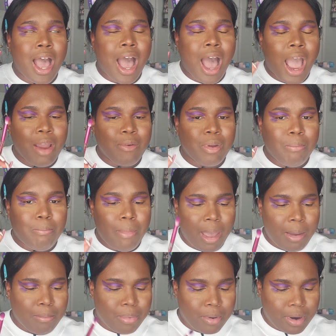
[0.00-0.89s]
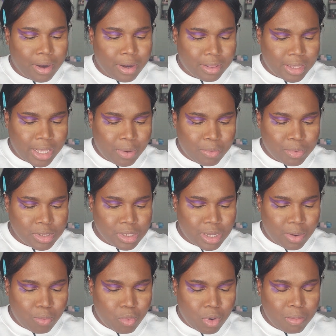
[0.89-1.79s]
I remember there was
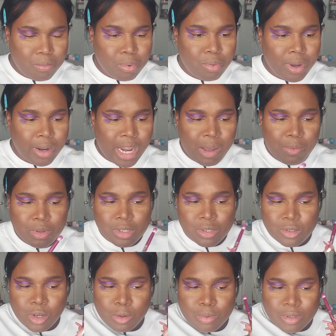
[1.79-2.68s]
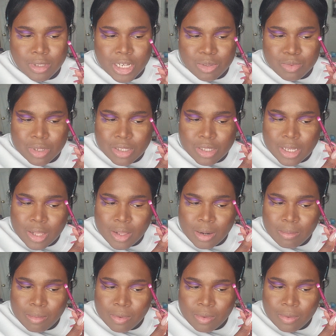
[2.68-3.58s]
at one point I was so obsessed with
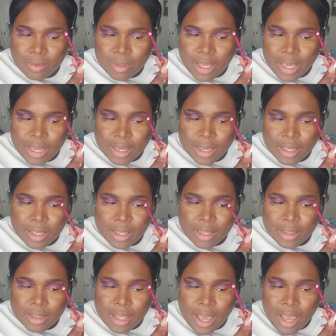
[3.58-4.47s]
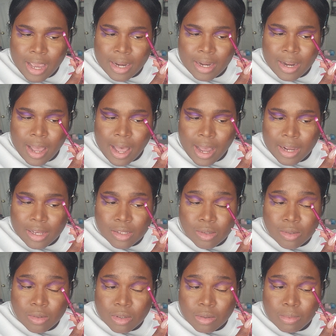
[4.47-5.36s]
Sailor Moon, like the end of high
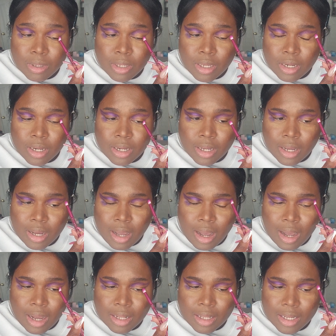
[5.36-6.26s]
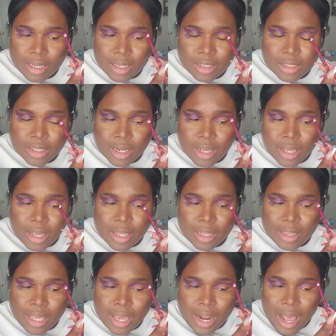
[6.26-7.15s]
school, beginning of college,
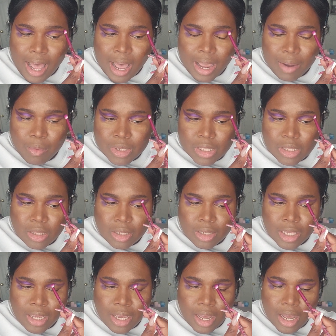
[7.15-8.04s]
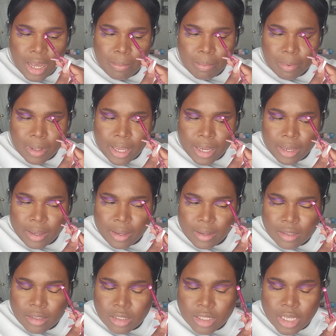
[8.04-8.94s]
that I was looking up like
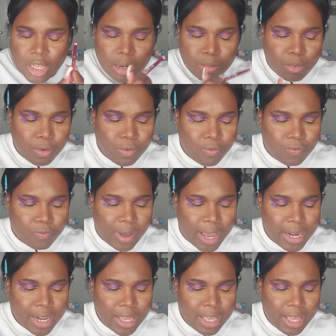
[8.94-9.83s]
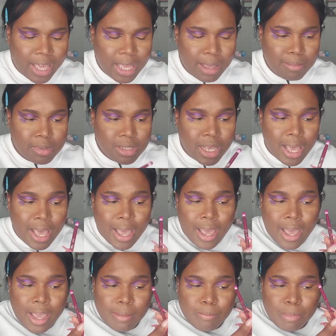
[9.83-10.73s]
Sailor Moon fighting games,
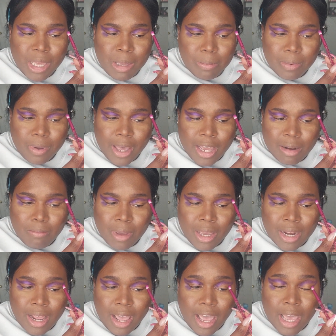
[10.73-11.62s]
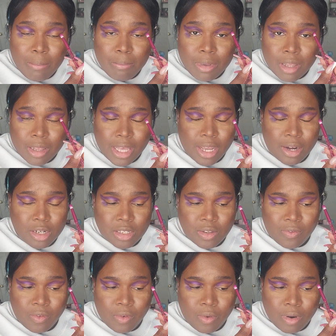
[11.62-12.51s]
and people had made
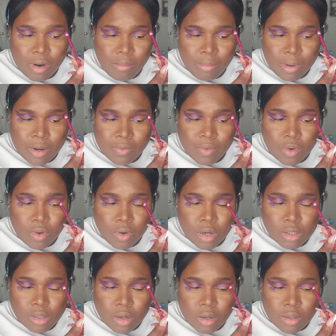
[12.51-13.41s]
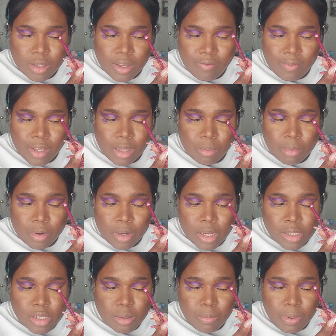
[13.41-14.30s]
emulators for it, but of course only available
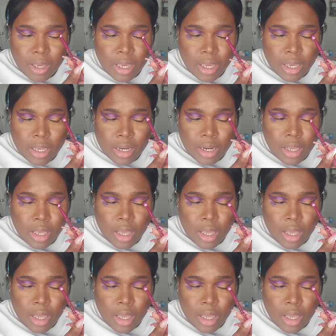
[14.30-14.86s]
in Japan.